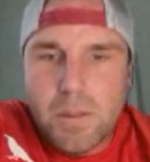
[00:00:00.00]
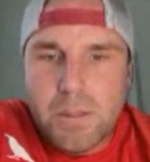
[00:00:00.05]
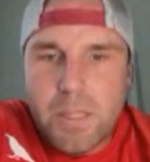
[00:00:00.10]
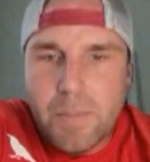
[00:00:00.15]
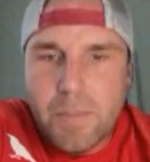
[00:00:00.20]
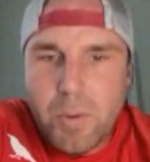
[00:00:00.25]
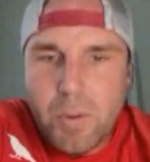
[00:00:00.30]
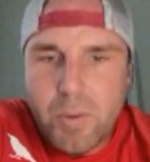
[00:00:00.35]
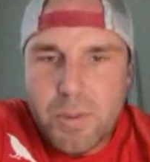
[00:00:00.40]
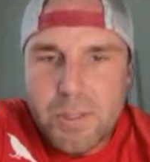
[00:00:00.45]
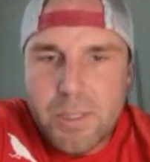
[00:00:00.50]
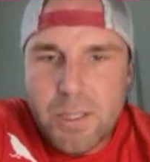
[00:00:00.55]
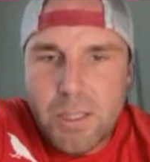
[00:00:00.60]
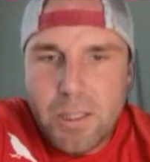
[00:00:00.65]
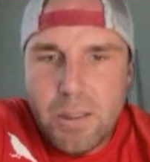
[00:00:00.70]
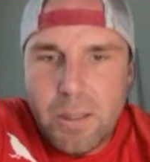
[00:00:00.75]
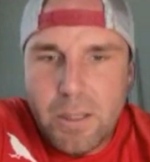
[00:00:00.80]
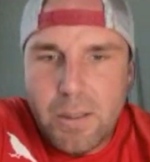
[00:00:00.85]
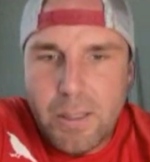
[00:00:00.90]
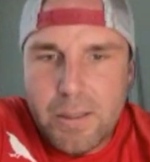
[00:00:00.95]
Tempo was
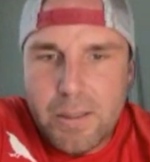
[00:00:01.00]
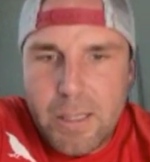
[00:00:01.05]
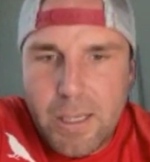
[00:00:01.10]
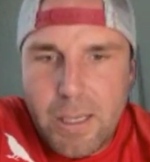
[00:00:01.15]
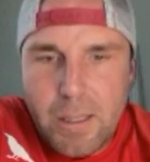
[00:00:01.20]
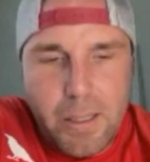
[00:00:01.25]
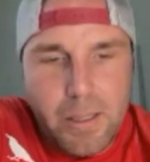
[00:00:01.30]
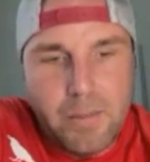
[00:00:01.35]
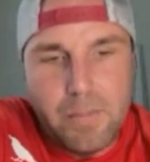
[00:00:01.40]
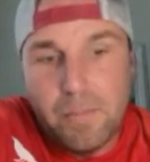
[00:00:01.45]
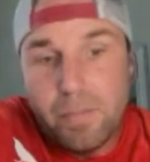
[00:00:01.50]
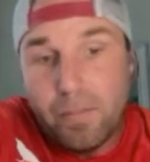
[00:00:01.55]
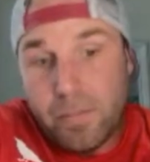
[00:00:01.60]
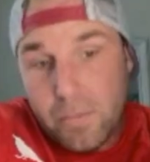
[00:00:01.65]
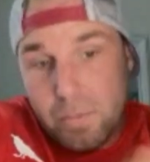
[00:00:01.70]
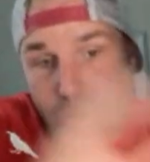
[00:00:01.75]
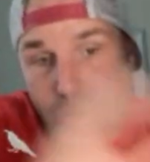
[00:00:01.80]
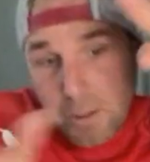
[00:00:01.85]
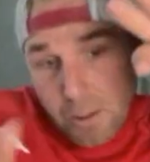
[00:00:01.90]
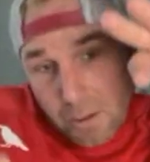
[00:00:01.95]
good. I like that. Like
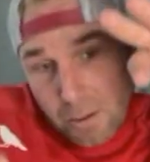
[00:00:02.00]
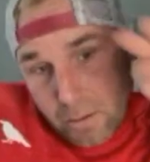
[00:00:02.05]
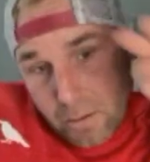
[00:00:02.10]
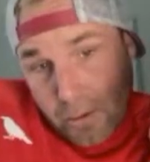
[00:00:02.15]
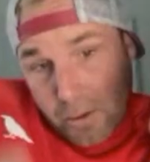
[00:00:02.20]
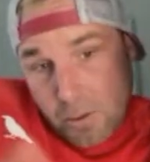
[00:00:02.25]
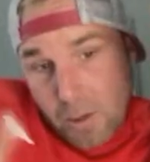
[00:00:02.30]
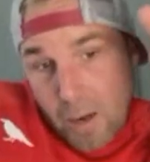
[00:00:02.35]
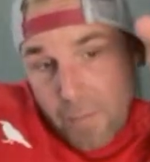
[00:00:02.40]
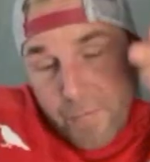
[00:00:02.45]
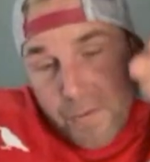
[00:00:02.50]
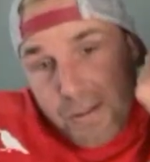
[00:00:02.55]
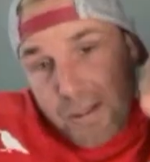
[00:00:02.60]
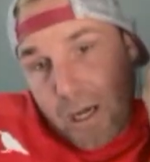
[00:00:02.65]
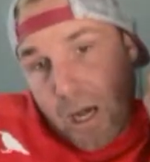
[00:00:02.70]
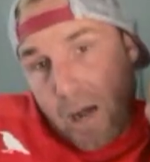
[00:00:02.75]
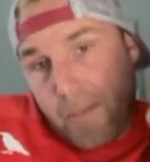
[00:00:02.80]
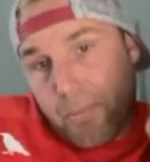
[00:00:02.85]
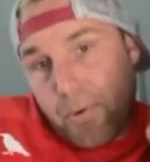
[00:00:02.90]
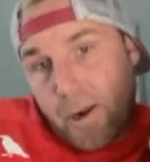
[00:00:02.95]
little off the
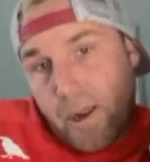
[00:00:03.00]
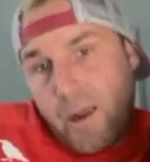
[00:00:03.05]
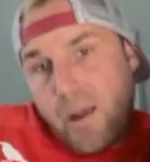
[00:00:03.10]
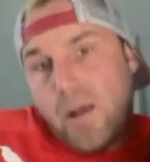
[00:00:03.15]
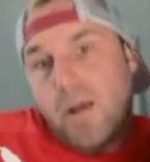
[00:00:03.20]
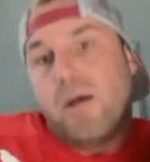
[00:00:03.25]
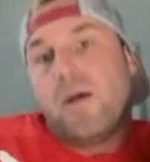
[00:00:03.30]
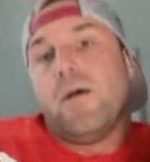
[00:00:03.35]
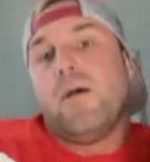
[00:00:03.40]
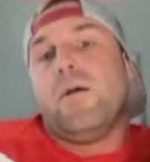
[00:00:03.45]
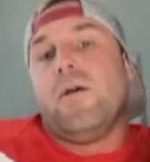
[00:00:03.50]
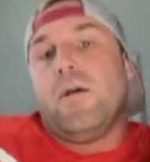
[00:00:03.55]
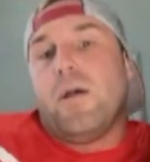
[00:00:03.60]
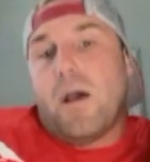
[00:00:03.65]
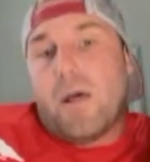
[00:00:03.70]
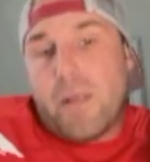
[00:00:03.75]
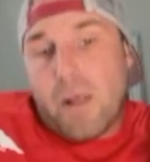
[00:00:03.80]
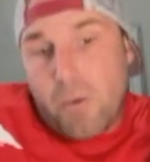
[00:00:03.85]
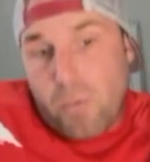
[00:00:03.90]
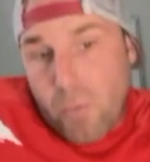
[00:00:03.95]
top, right?
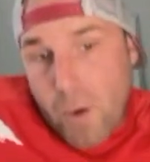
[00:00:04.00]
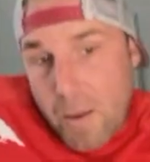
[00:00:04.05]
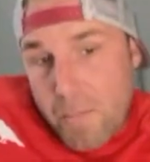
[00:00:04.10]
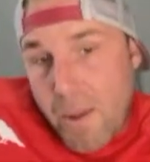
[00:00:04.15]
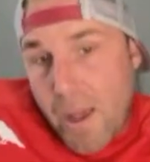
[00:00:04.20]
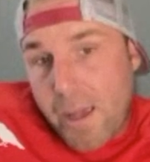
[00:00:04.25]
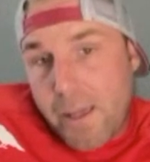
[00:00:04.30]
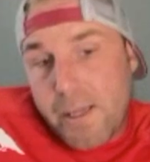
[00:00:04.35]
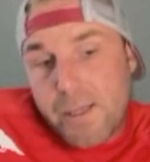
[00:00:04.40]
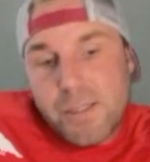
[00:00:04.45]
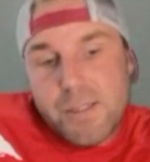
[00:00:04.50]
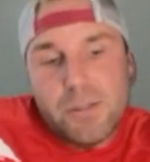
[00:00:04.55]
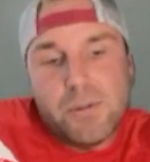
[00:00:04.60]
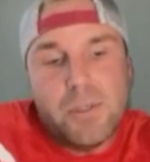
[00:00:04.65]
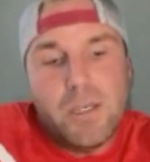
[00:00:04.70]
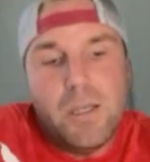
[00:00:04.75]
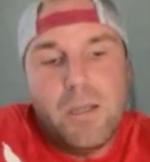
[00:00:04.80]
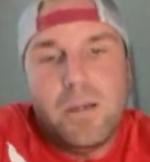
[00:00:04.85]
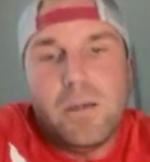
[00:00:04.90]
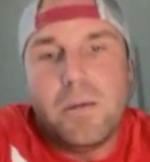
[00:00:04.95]
And then right back
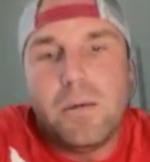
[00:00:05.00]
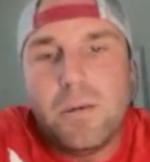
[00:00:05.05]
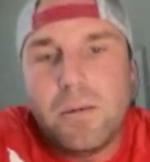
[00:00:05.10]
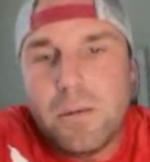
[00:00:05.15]
into it.